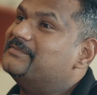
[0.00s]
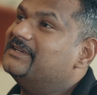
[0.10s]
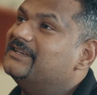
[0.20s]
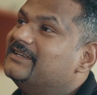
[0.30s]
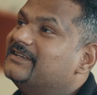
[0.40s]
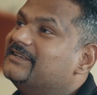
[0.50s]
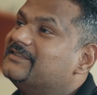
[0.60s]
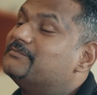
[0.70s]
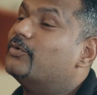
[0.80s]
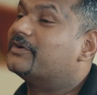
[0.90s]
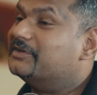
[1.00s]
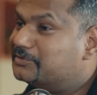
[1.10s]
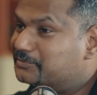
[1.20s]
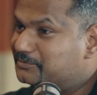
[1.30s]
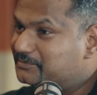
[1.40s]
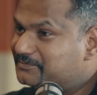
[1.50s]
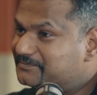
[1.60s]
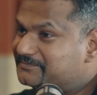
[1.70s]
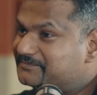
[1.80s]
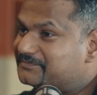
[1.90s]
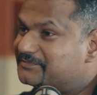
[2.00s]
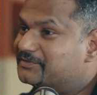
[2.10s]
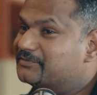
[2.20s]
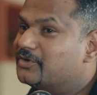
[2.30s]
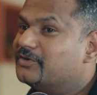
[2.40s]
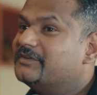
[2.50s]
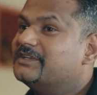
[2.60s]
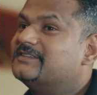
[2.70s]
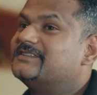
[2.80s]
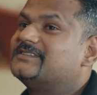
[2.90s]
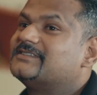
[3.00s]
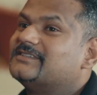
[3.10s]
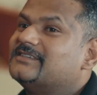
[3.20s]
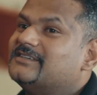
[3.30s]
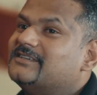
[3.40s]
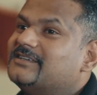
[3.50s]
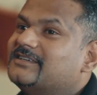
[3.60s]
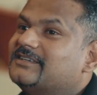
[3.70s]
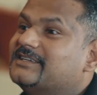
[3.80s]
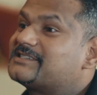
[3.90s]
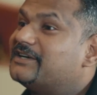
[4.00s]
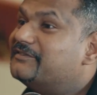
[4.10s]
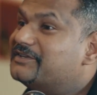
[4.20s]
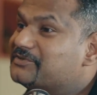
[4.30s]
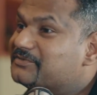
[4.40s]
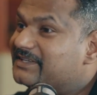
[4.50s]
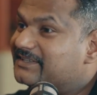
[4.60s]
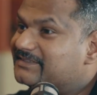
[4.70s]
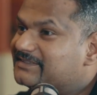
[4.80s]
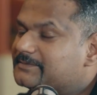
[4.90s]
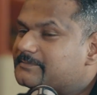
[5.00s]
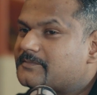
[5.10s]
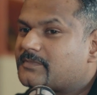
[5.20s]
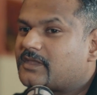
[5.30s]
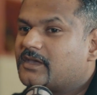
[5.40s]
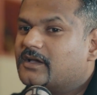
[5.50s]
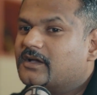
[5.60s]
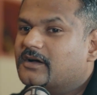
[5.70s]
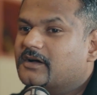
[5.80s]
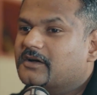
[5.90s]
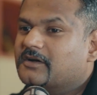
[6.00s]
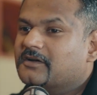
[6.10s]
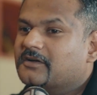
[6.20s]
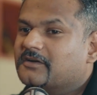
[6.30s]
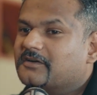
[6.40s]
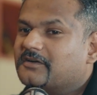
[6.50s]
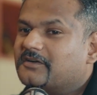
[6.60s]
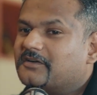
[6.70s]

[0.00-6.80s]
be spoken to. You will always discover new things. And